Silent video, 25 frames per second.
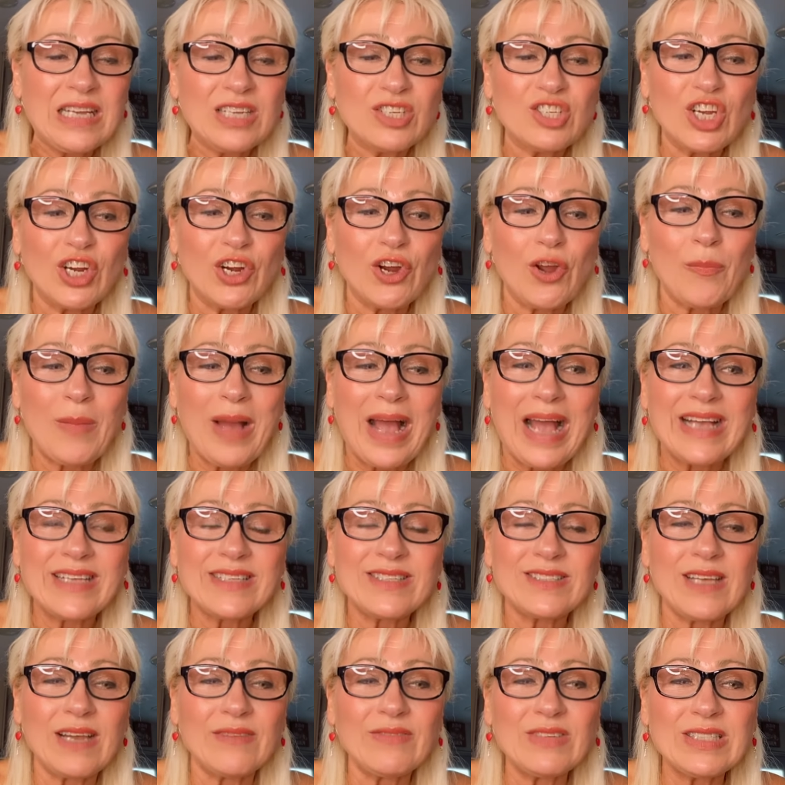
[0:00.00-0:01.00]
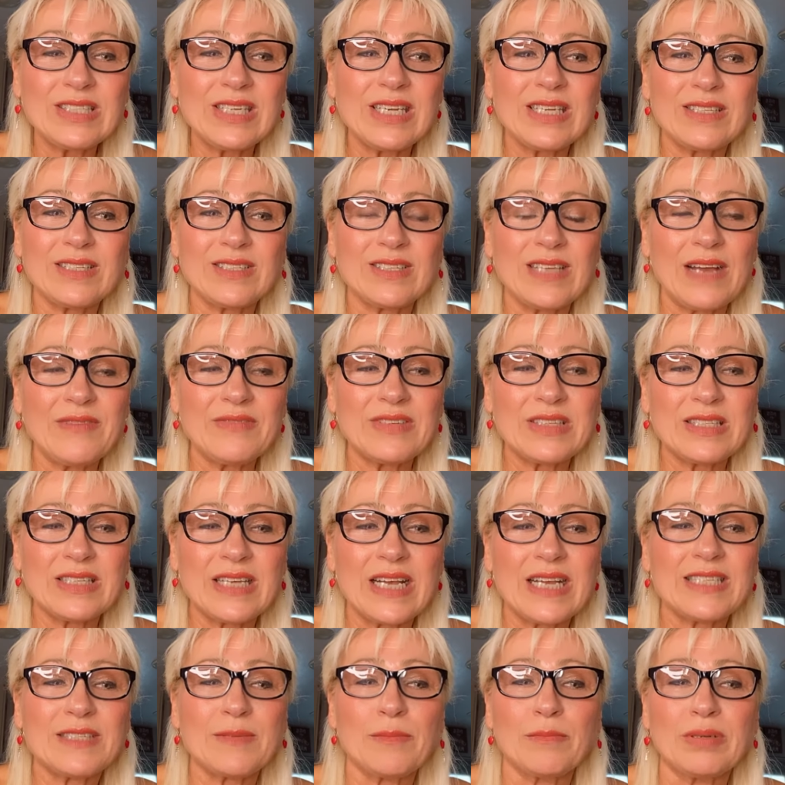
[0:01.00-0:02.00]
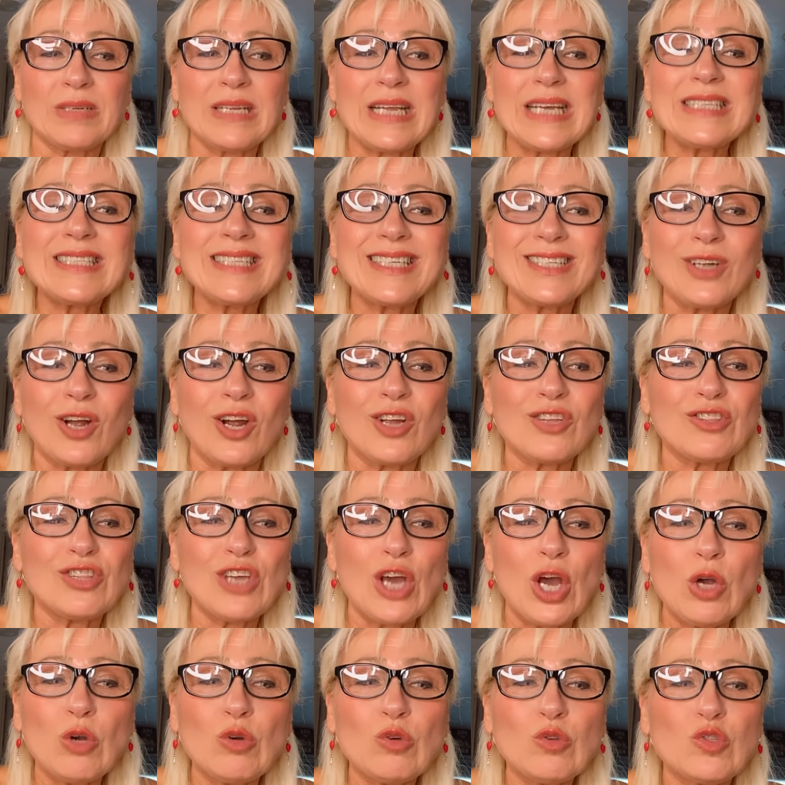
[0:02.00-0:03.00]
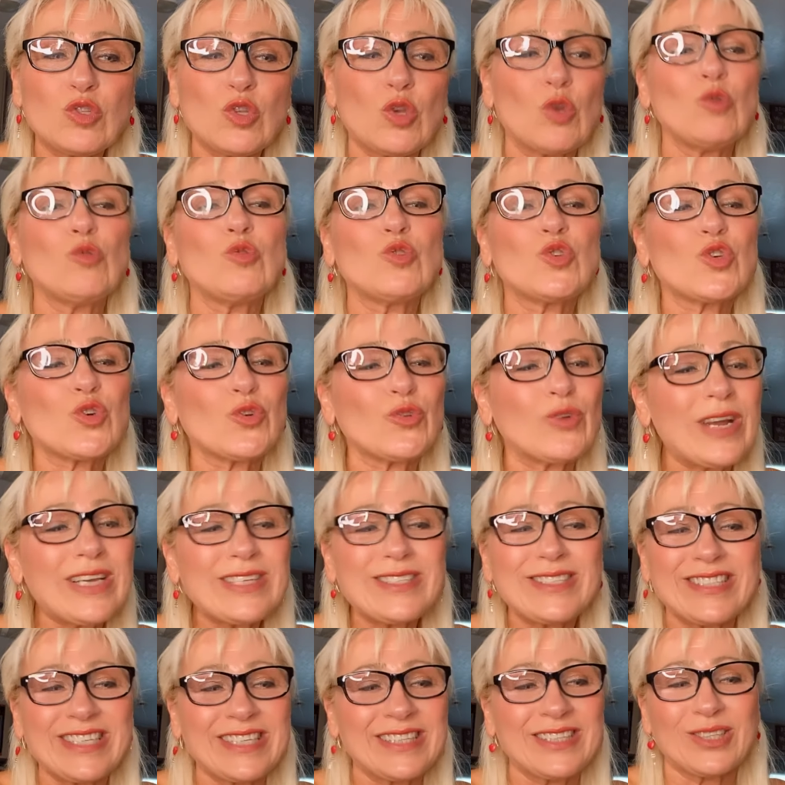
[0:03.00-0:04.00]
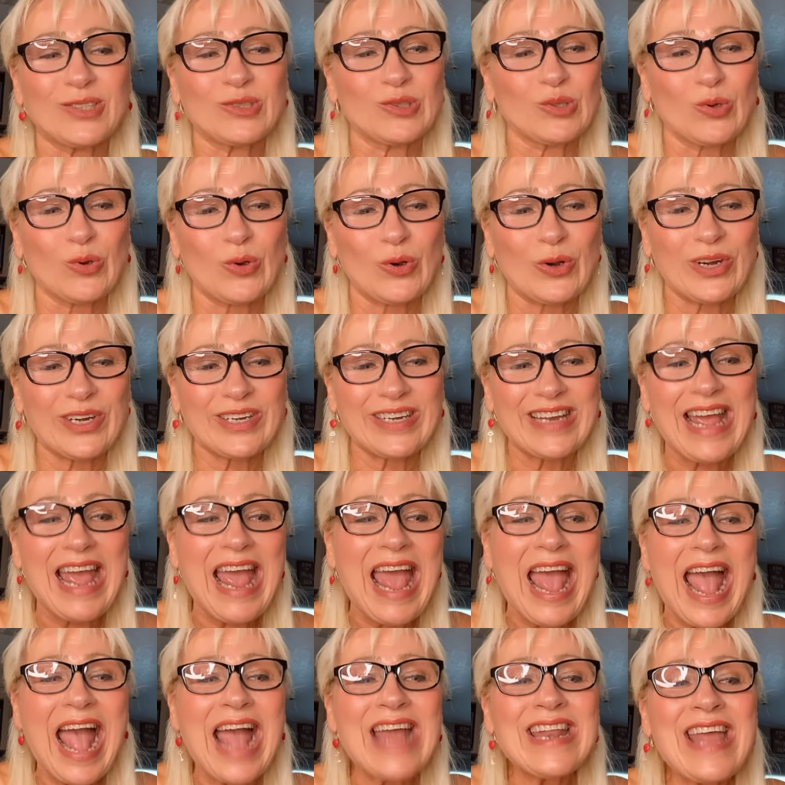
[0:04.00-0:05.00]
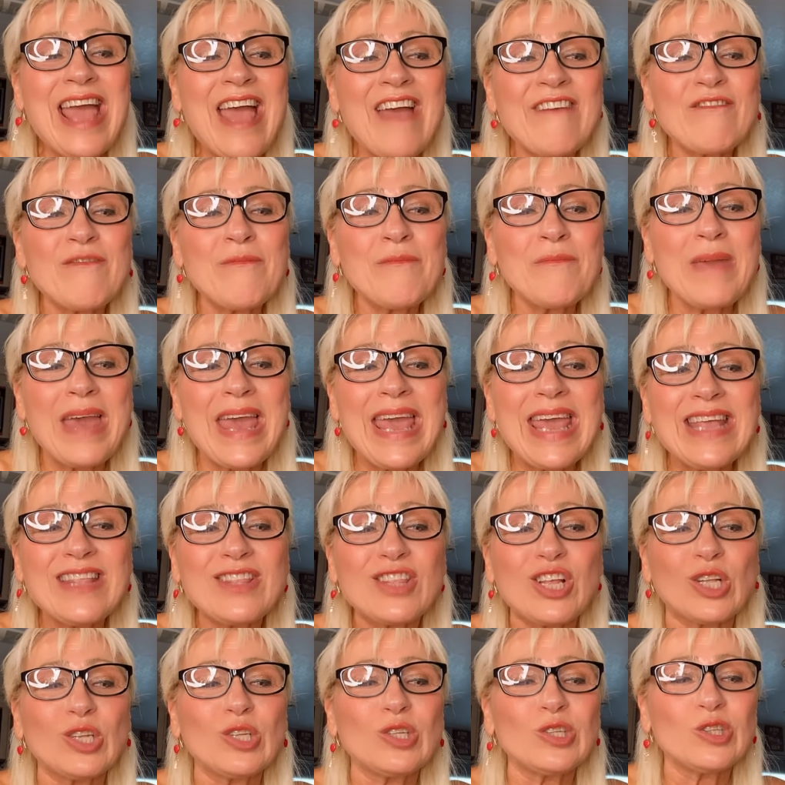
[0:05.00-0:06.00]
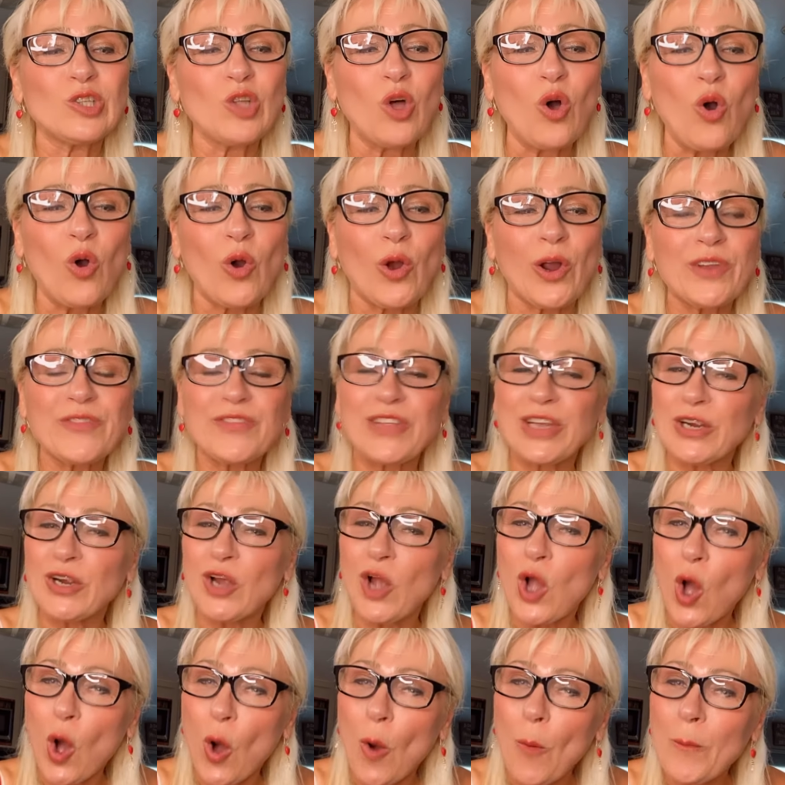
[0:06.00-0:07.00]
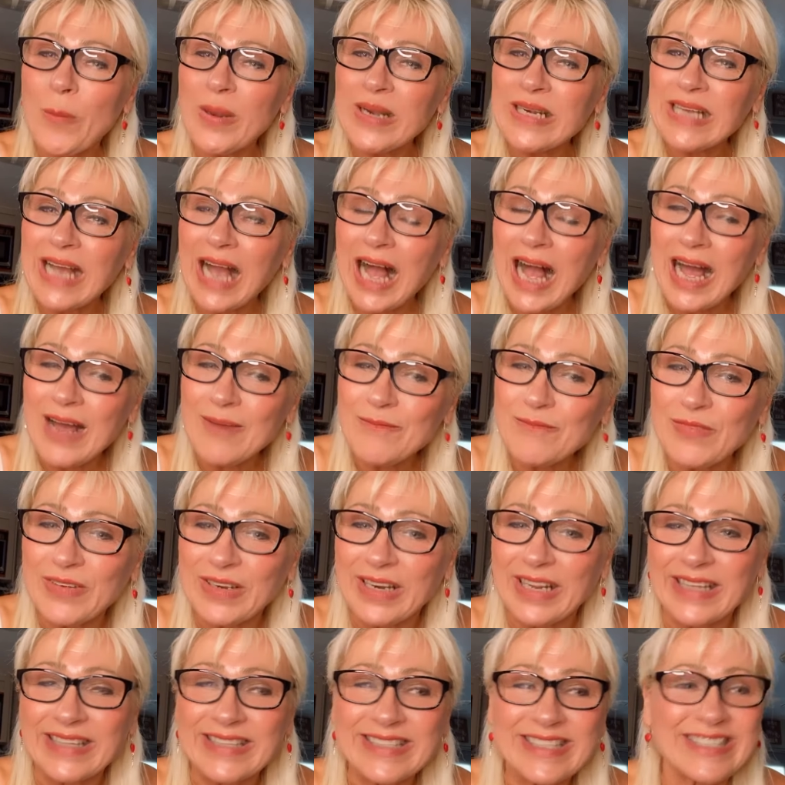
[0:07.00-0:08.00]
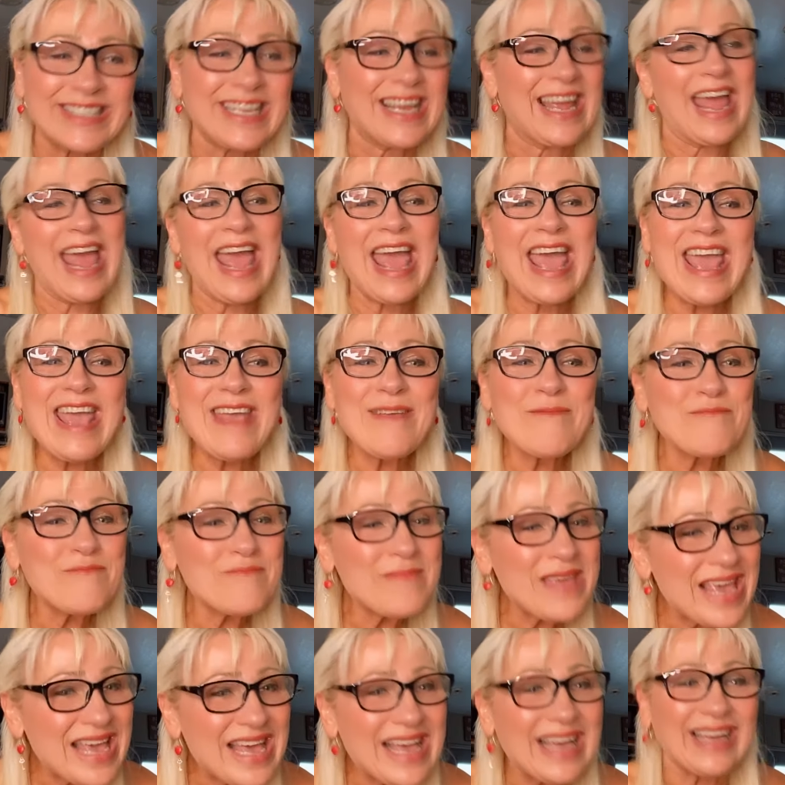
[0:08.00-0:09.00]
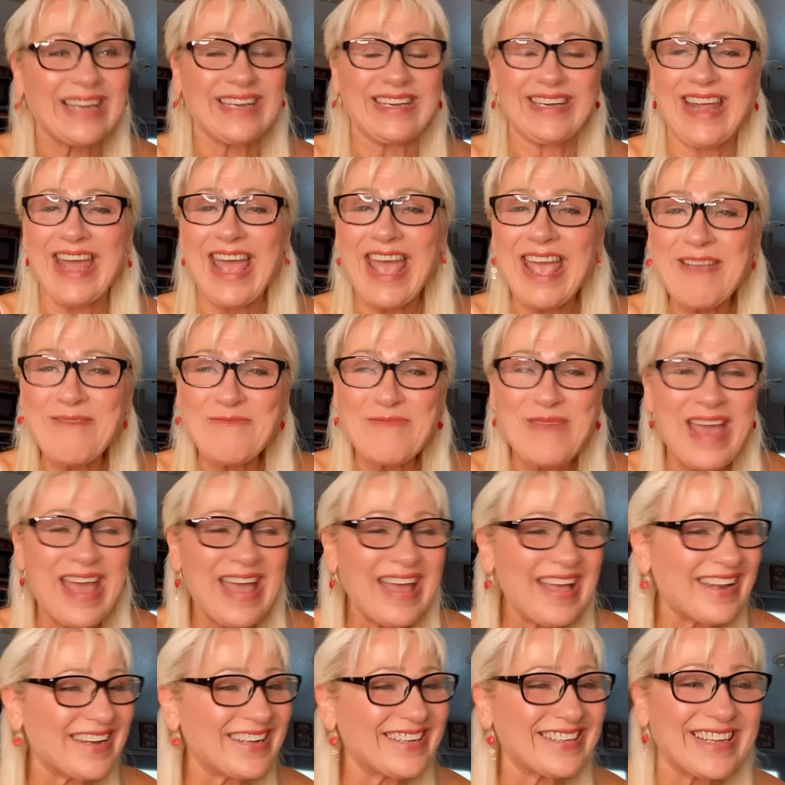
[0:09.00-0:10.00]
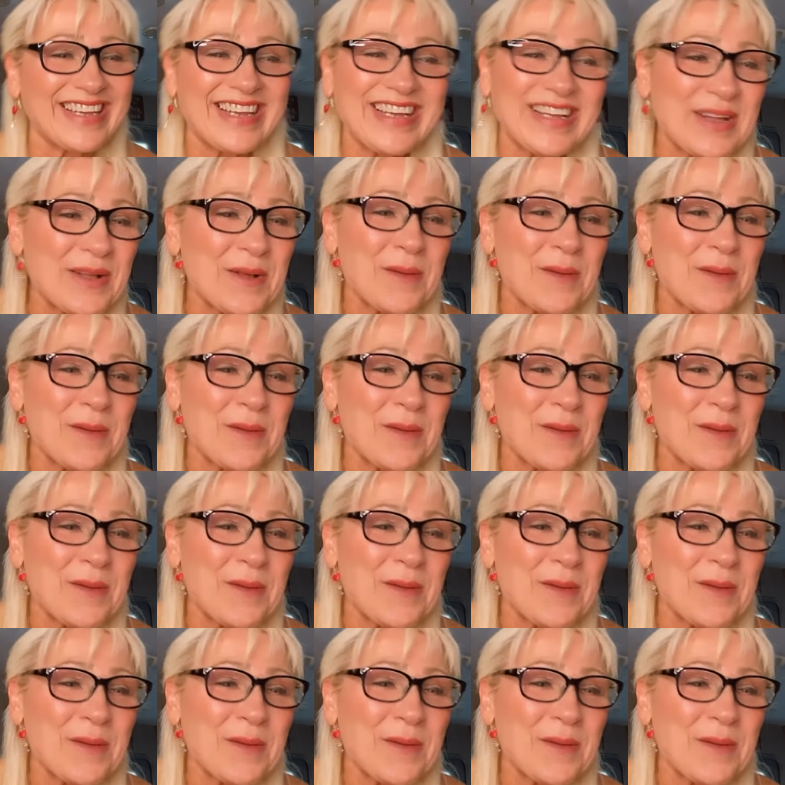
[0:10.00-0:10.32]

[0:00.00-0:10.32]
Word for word: Jeremiah 17 7 says, Blessed are those who trust in the Lord and have made the Lord their hope and confidence. Amen. Amen.